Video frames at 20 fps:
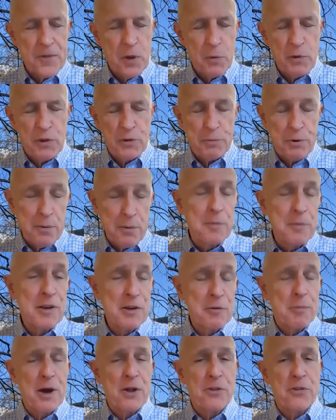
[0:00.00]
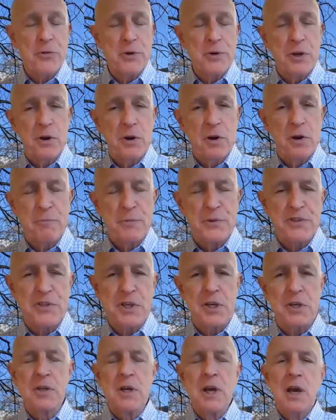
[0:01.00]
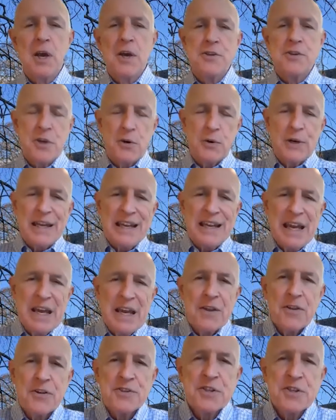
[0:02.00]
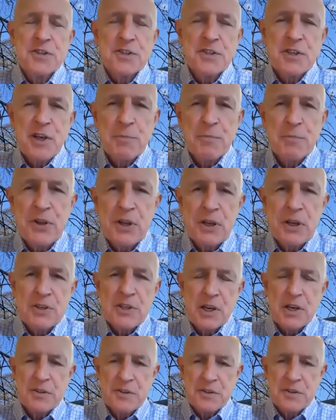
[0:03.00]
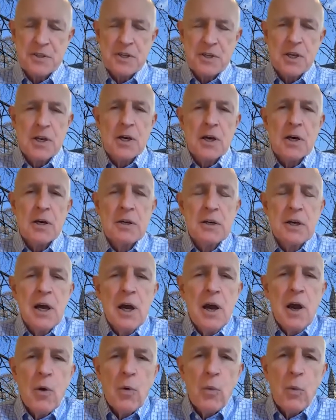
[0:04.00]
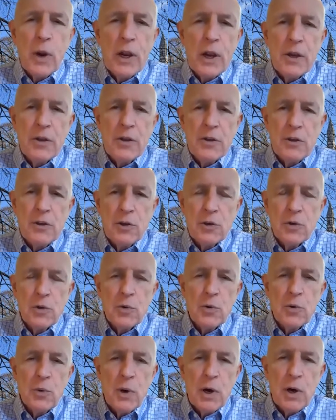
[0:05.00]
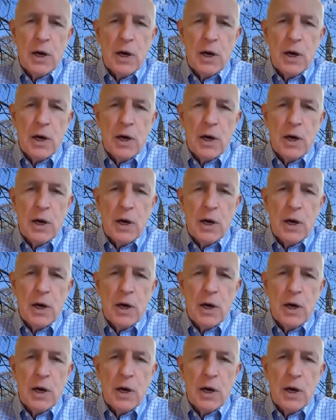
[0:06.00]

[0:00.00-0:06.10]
with a probability of about 3.5%. So again, this is something to consider when you